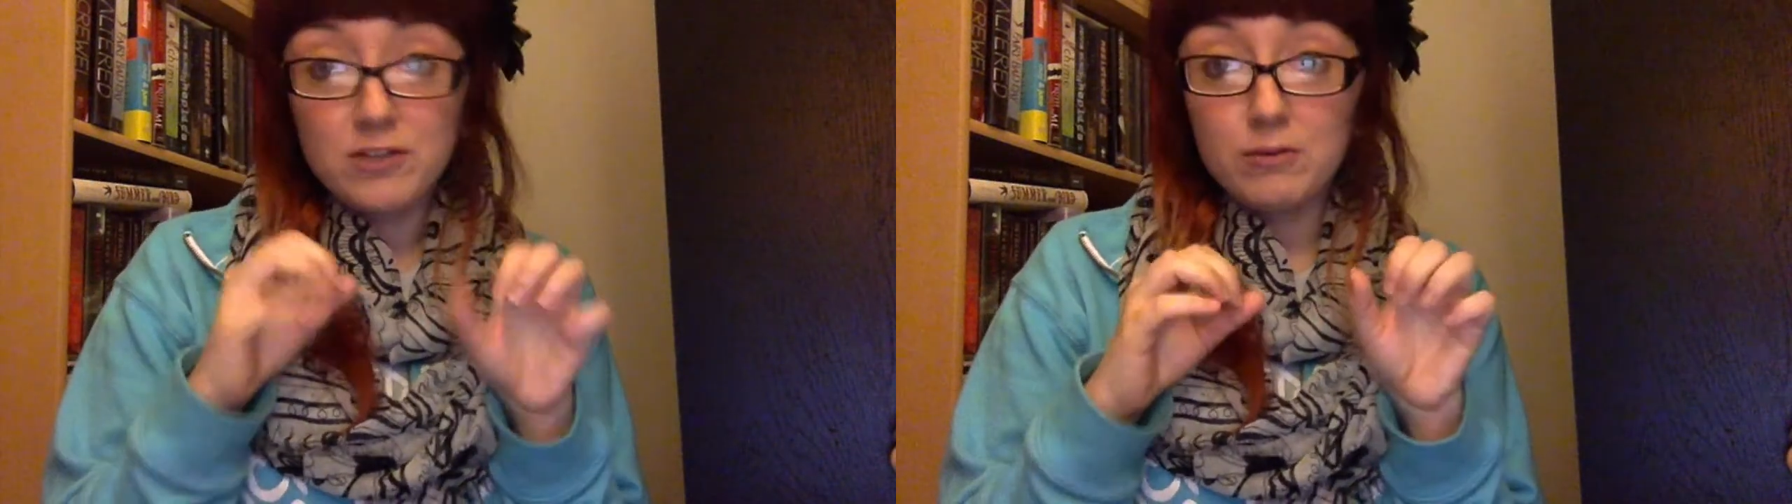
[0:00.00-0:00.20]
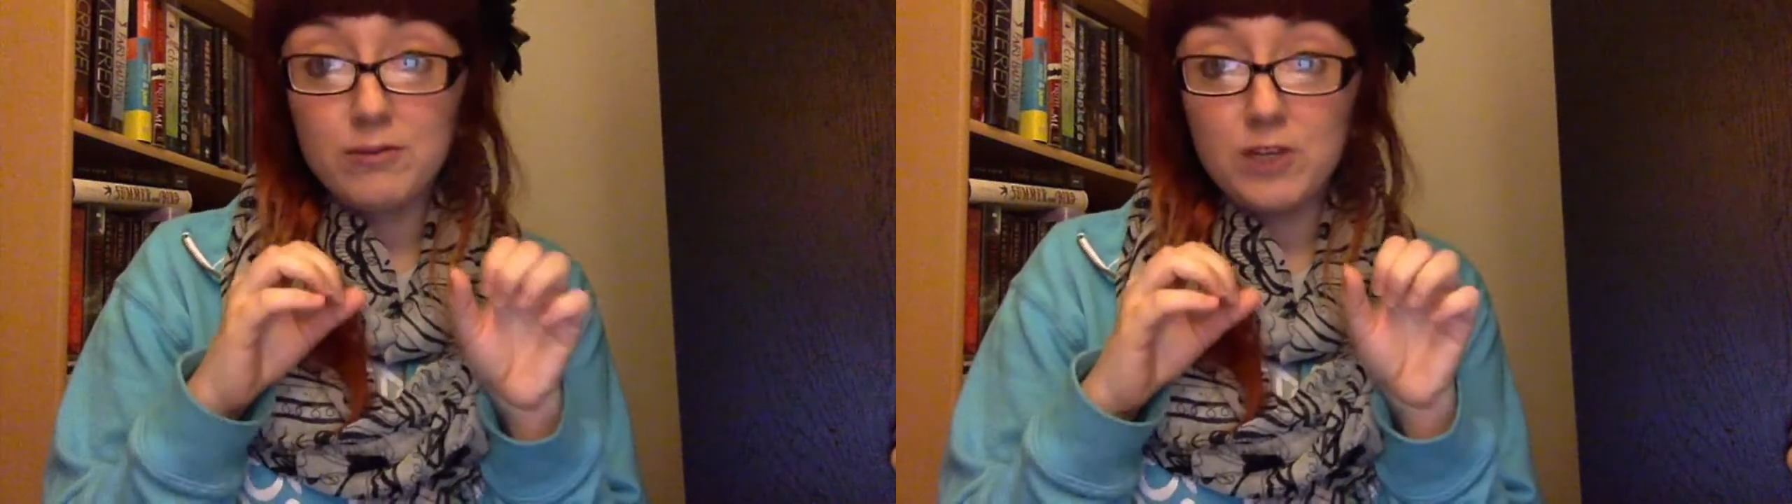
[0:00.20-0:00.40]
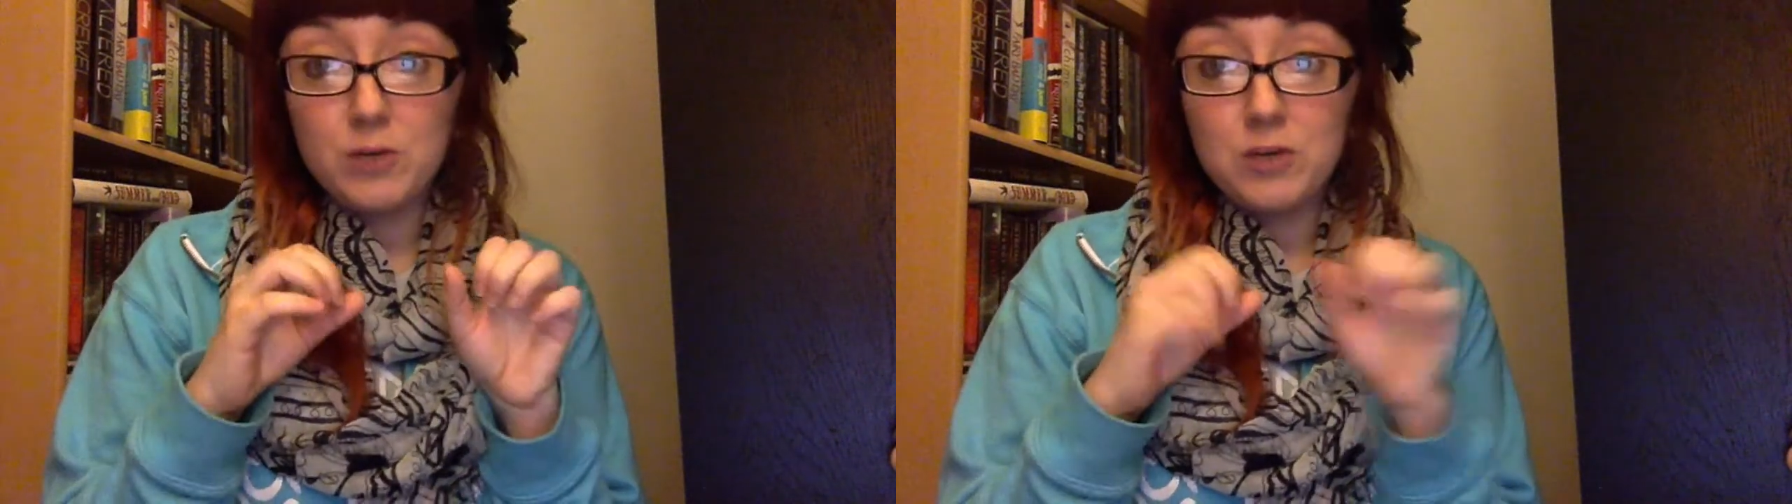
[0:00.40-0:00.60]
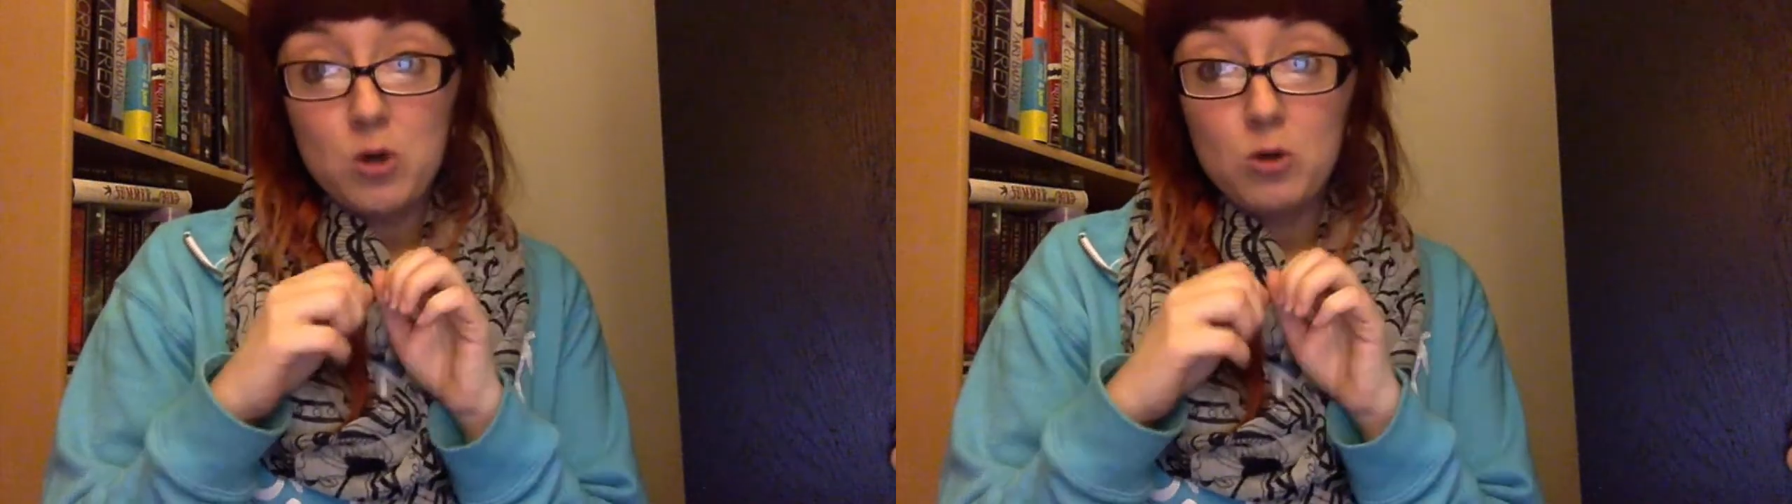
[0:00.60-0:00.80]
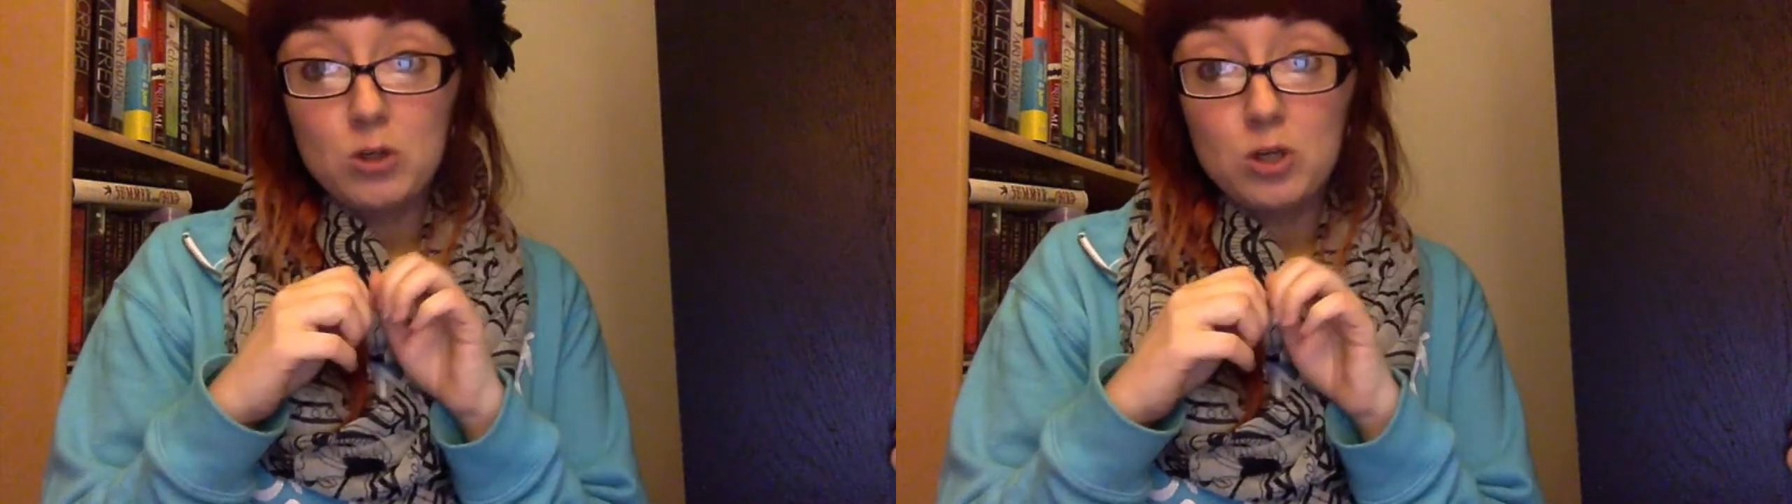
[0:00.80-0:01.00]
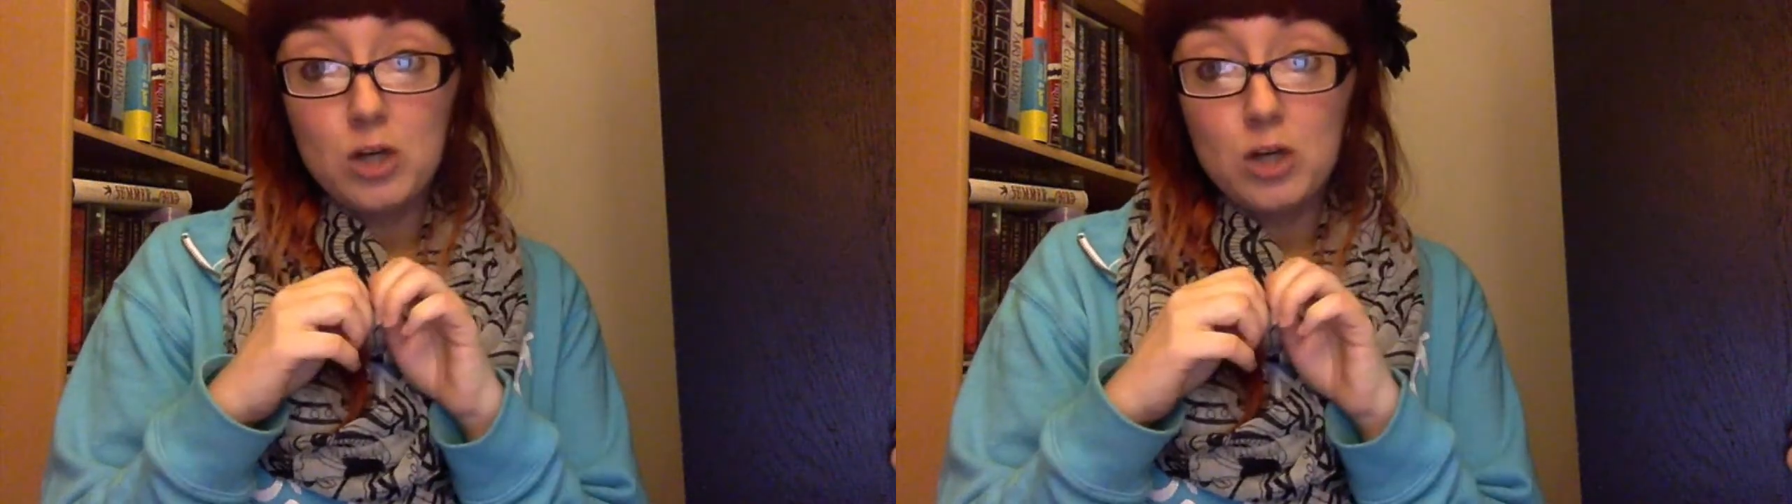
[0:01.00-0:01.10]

a review and told her